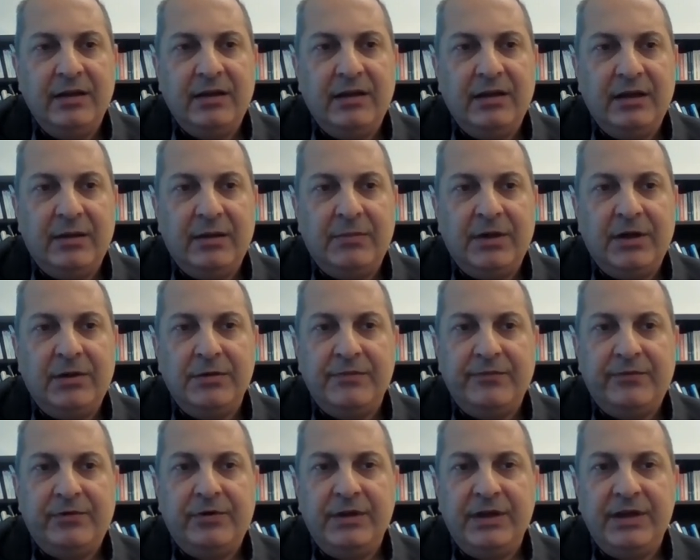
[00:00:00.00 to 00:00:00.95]
about
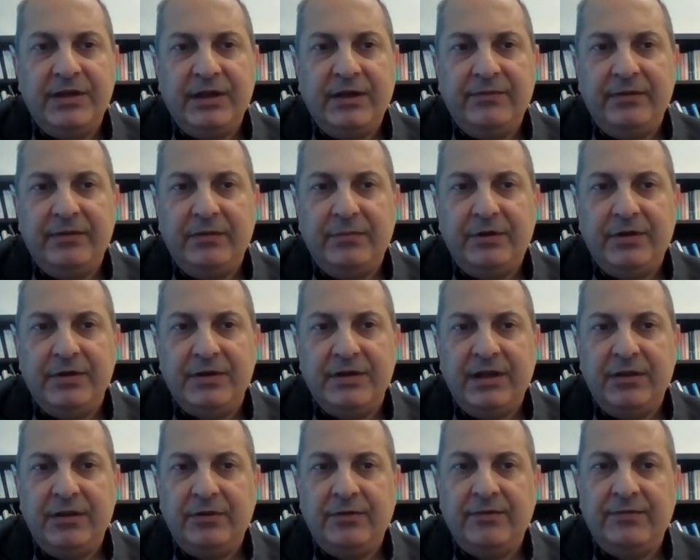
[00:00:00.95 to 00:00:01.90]

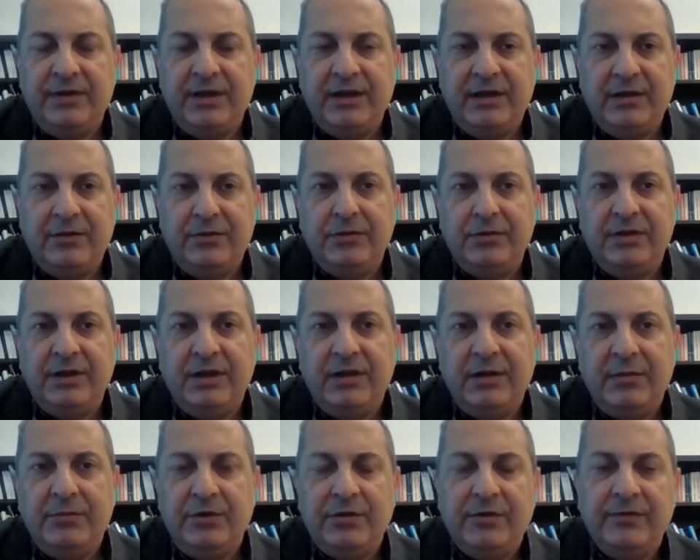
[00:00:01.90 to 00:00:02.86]
47% of the total
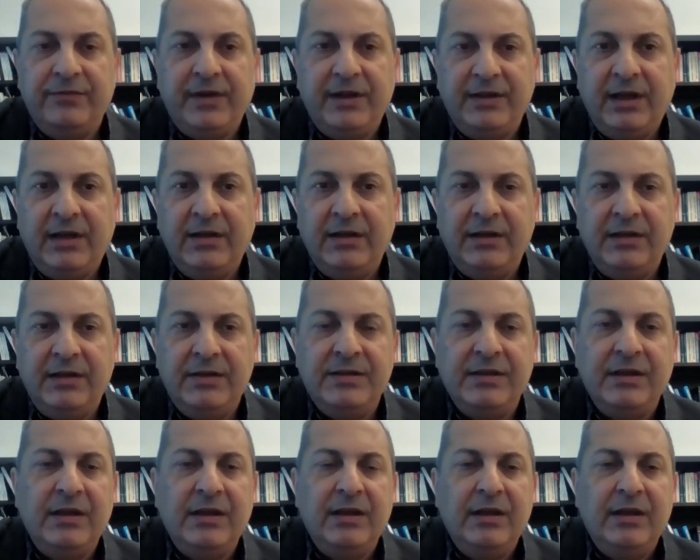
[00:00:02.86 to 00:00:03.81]
number of fatalities